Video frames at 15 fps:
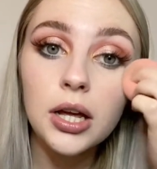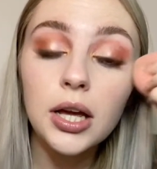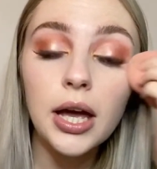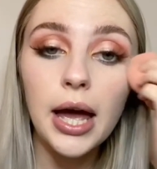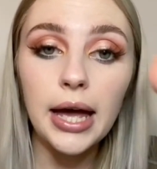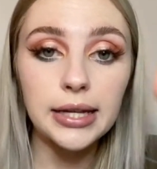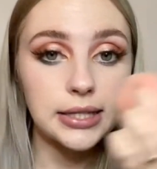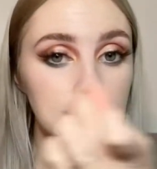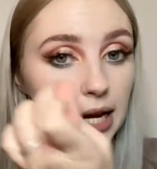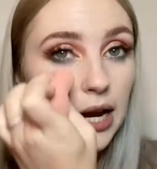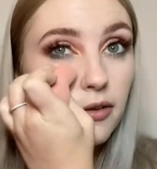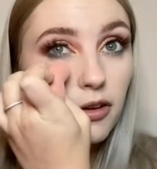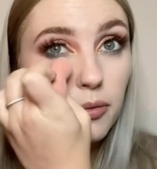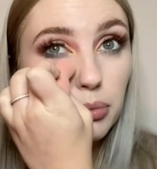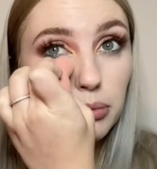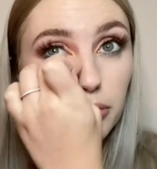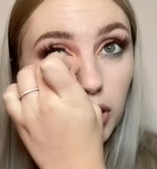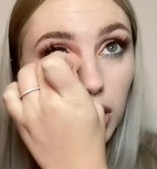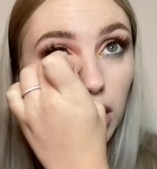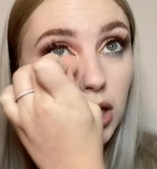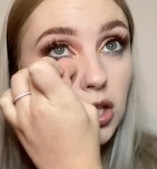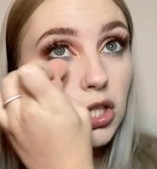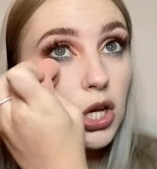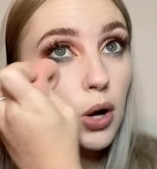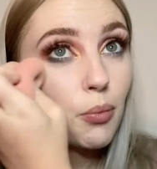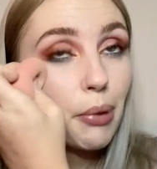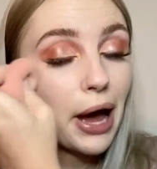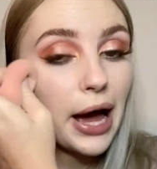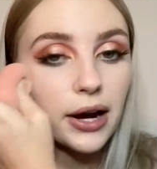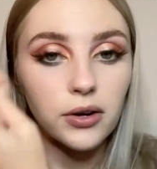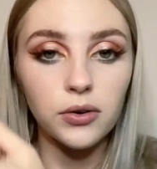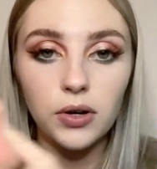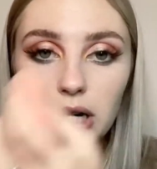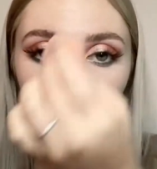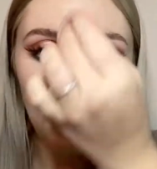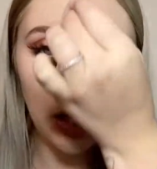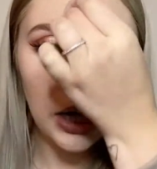instead of it looking so powdery.